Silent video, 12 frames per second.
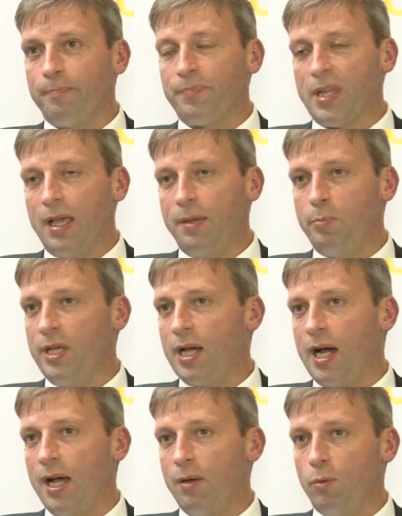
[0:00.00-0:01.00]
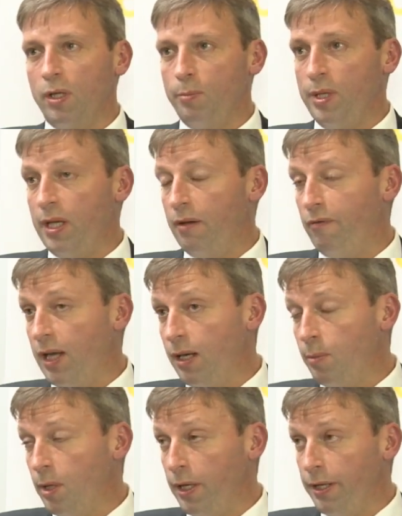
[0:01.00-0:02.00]
API will be
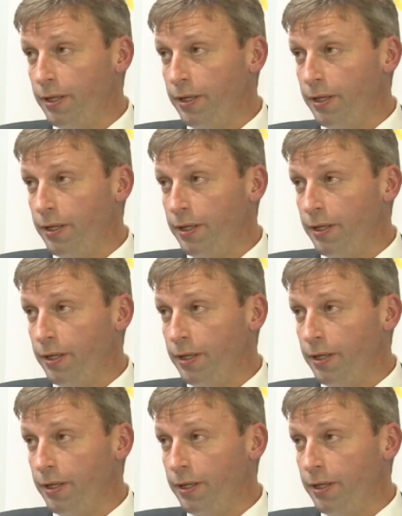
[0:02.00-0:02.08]
available in